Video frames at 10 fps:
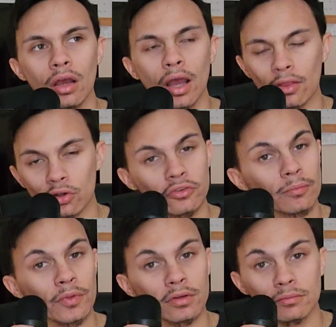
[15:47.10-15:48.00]
I learned
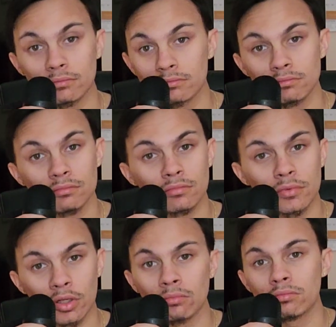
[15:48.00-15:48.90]
something.
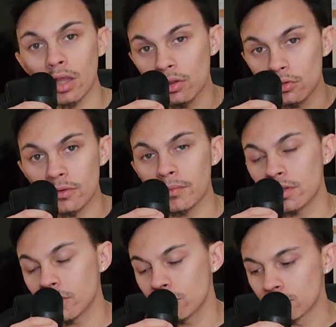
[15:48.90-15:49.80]
I learned
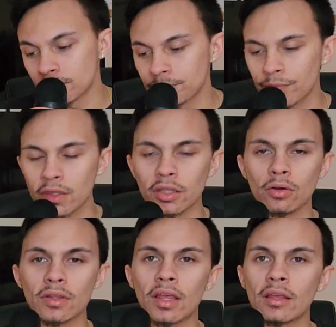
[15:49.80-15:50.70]
something new.
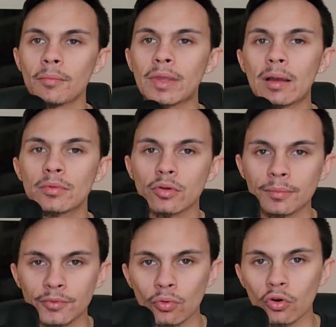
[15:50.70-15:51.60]
Being able to
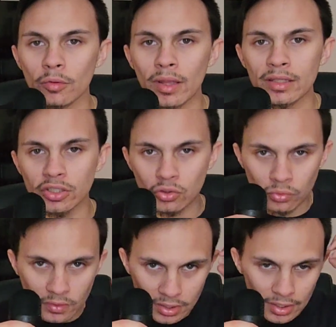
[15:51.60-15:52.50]
absorb and
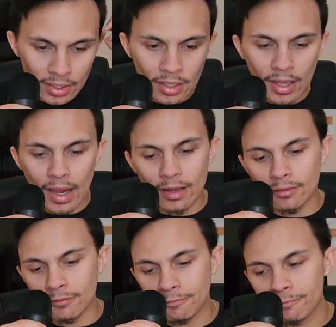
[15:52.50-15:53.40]
use it,
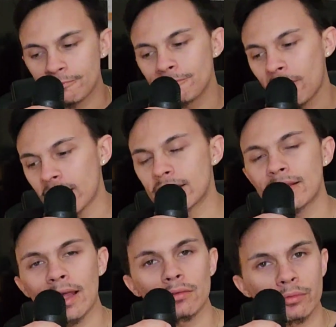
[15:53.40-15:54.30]
and finding
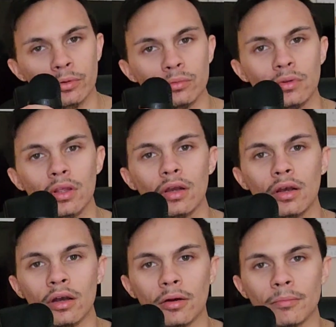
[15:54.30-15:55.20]
that root
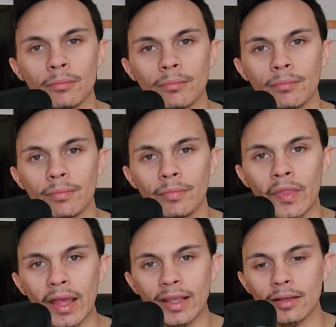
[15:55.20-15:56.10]

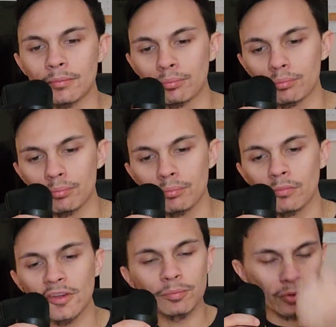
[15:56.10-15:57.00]
that can
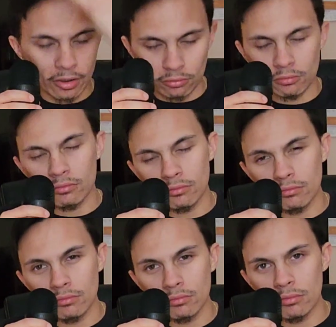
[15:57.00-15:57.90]
sprout
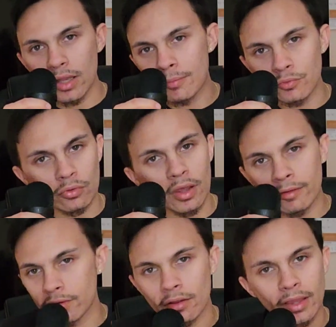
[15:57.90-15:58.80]
and be
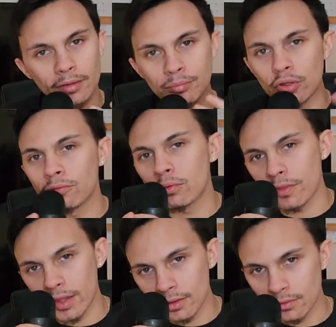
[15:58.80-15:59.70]
like beautiful
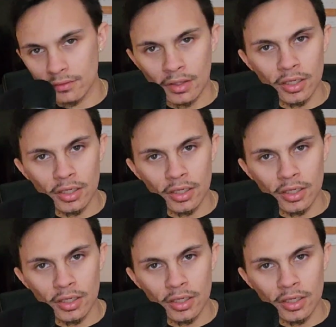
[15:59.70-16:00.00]
things,